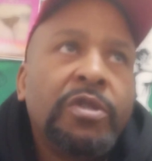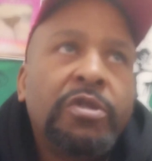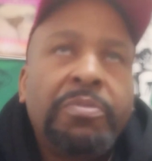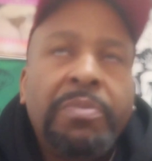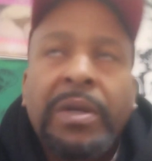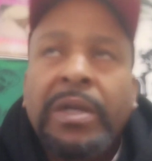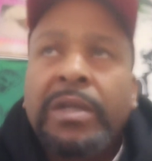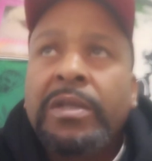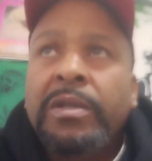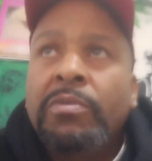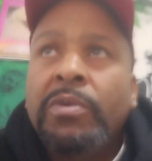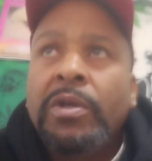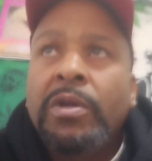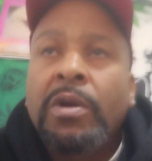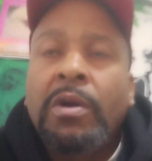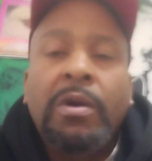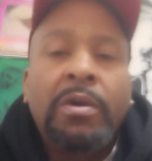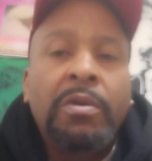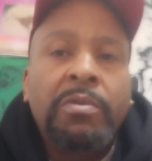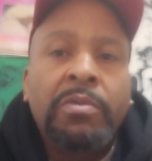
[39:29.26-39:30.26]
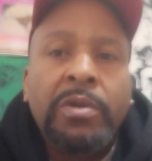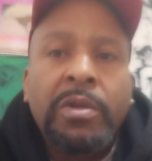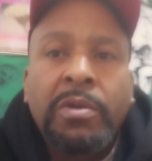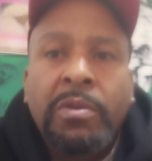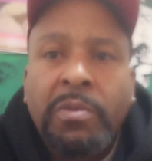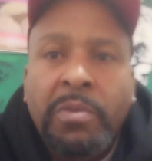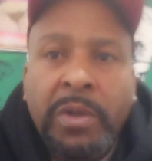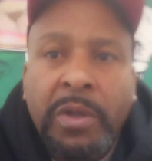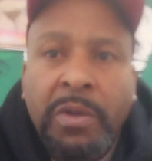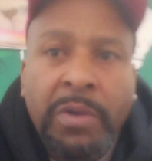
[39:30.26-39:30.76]
Especially when y'all when
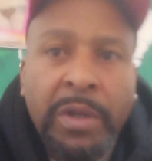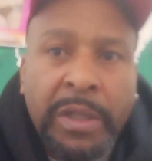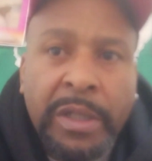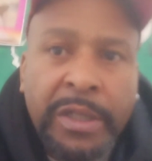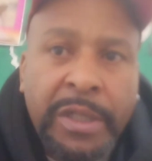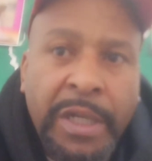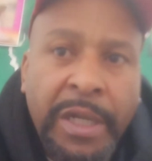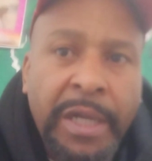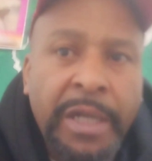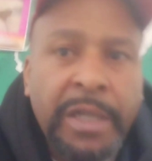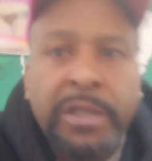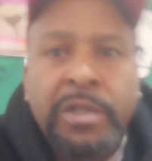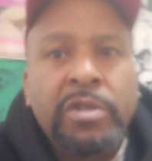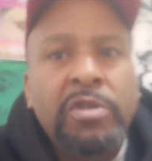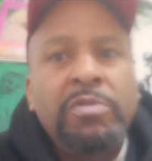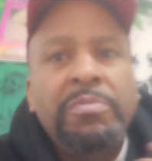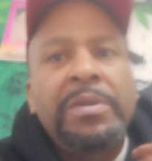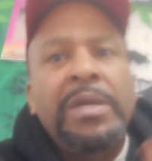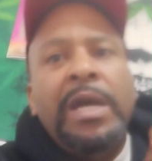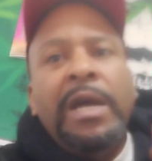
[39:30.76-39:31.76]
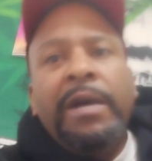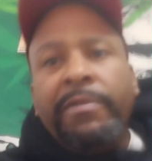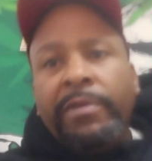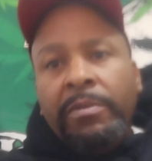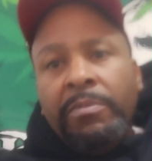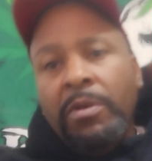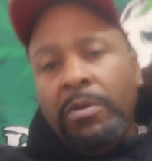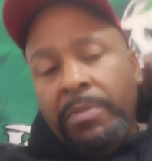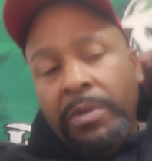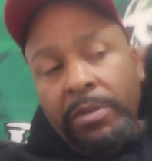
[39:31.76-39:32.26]
you when you get the chance and you be having
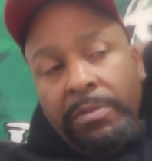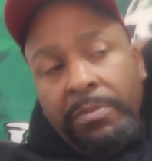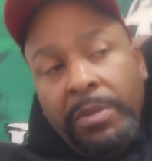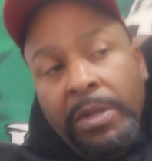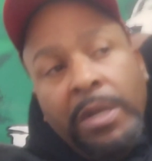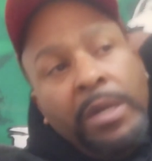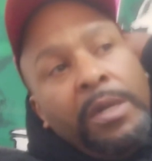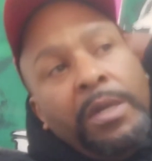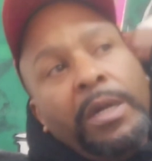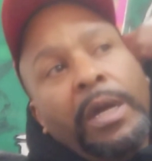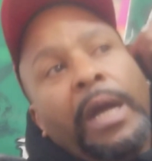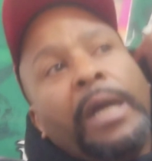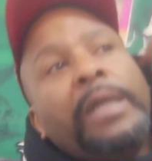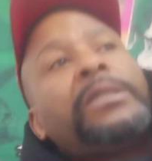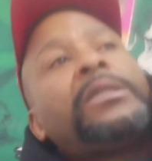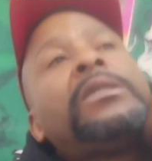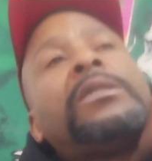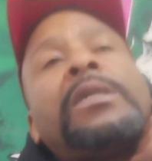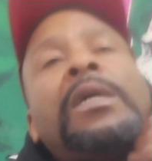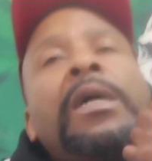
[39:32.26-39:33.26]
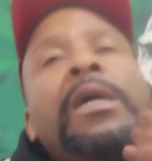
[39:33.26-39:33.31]
the momentum, that's the